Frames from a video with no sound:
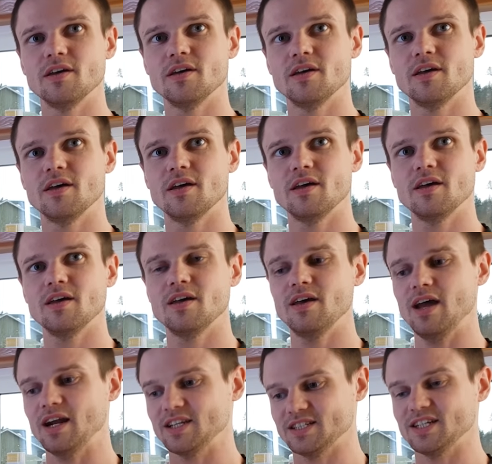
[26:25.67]
and
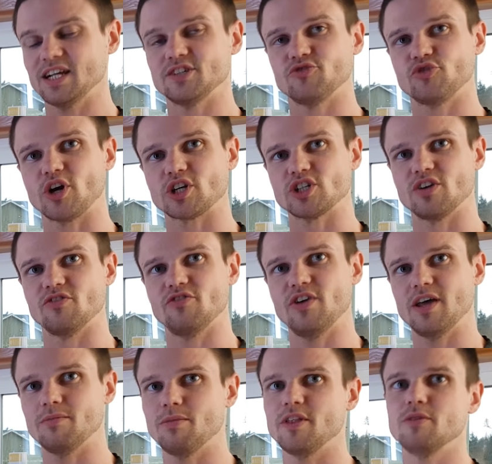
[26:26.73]
it's a nice friction
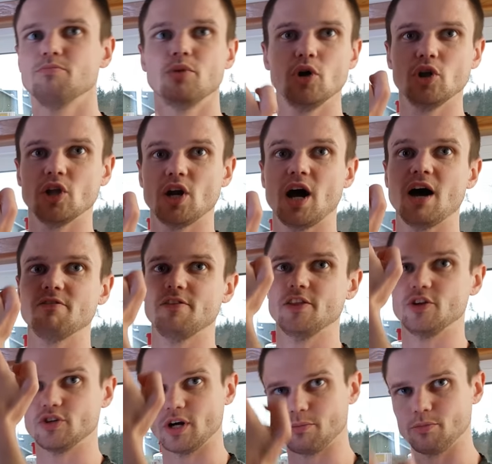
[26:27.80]
fit, but then you pull it off and then
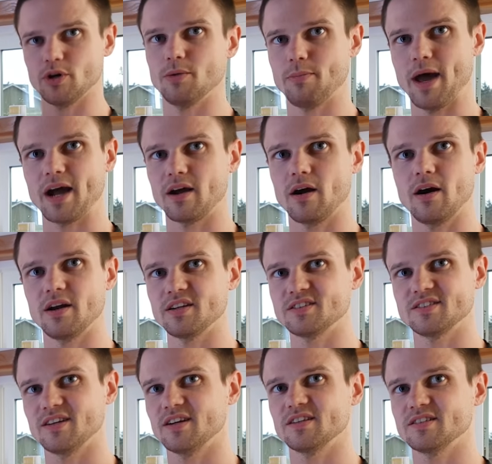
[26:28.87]
you try to put it back on, it's
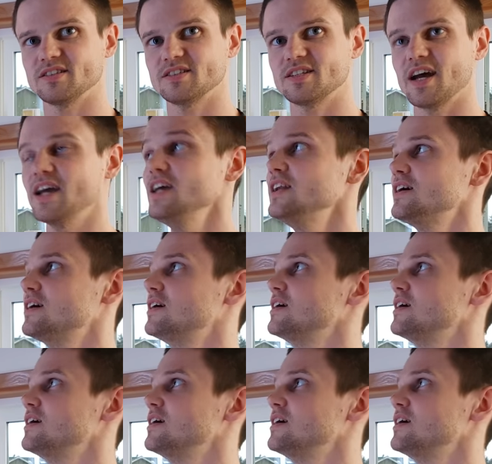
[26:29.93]
not as tight.